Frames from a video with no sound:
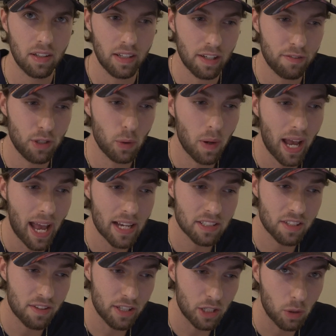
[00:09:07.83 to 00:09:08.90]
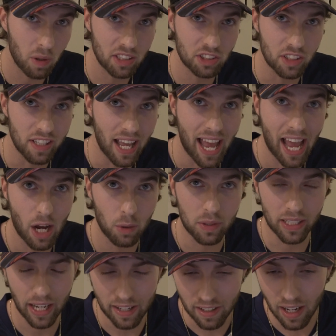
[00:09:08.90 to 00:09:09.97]
If you ask the question, how
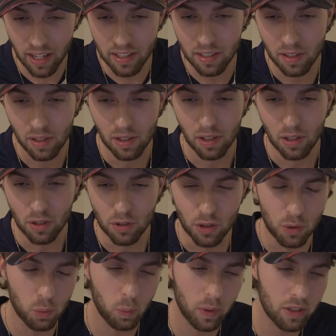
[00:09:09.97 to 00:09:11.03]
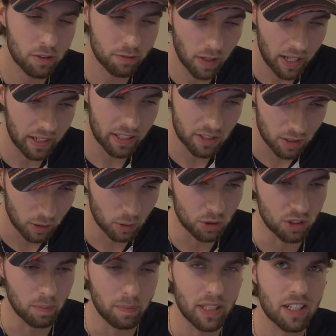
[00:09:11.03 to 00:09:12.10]
can I, you will find a solution,
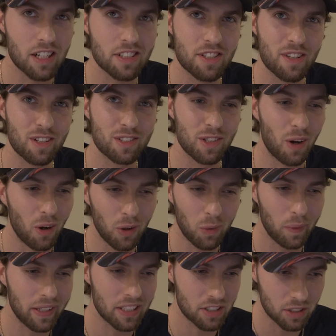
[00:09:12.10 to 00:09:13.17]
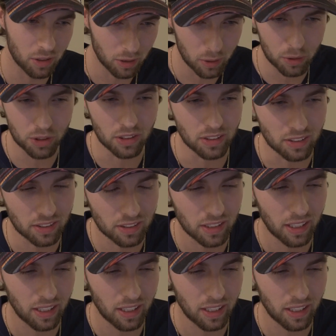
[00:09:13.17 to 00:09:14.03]
because there's always solutions.